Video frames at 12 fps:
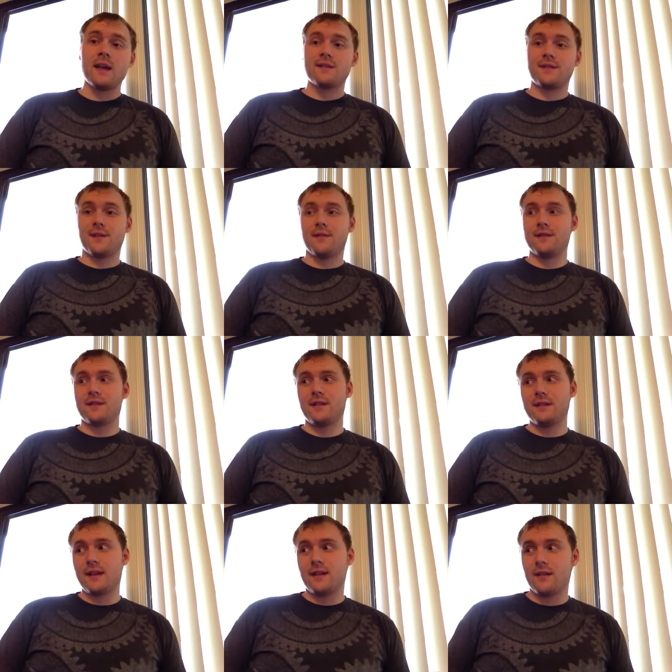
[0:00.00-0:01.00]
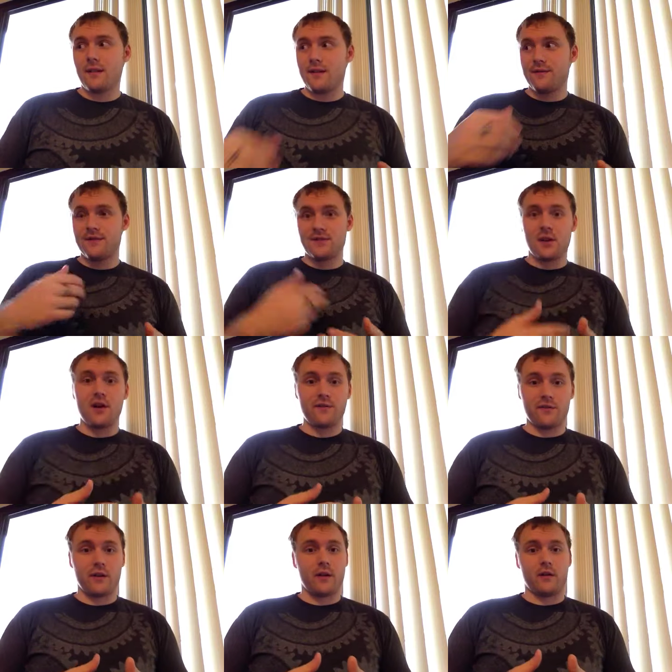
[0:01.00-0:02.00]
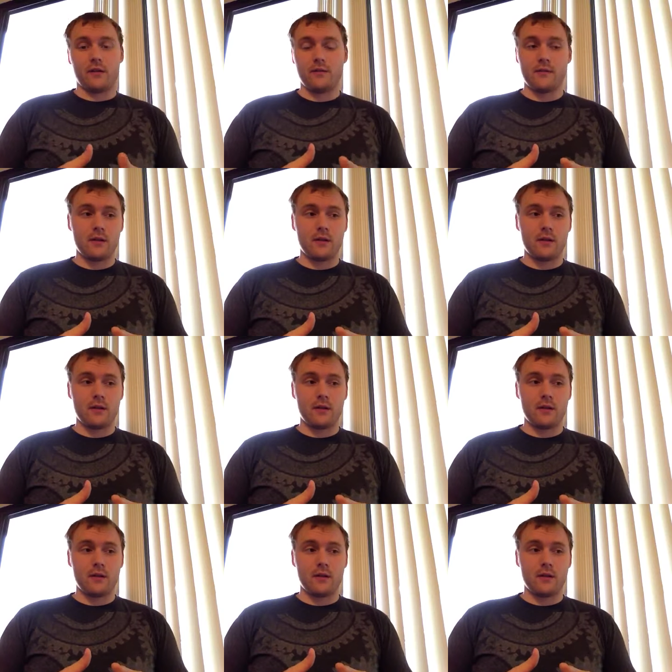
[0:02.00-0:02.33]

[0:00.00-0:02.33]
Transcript: So it's going to take a lot of software